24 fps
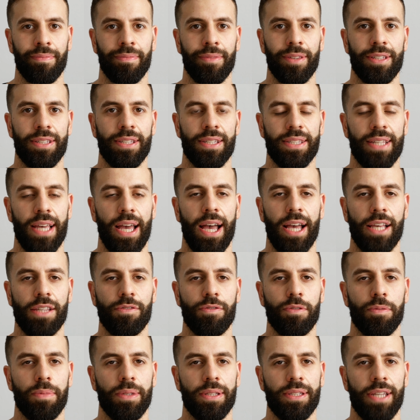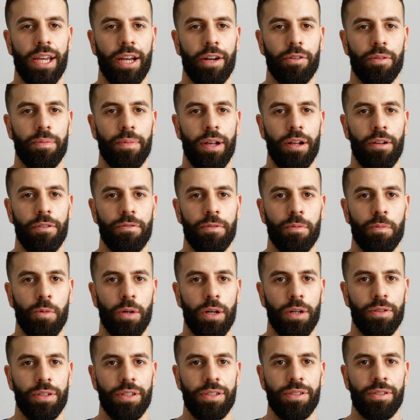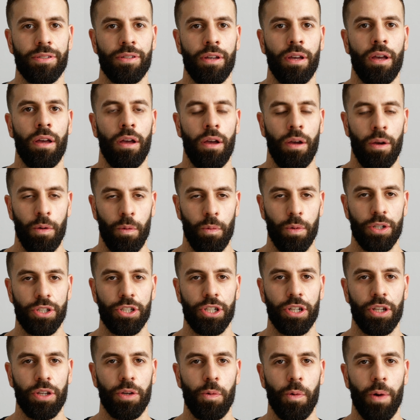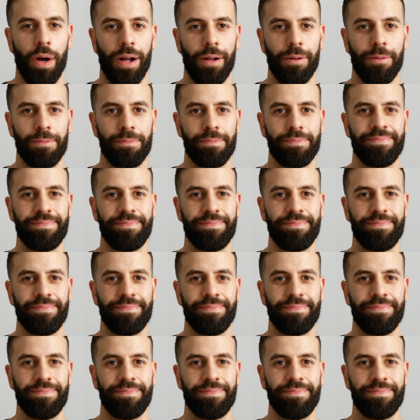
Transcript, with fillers: This is Az from Integrum Health and Wellness, wishing you well.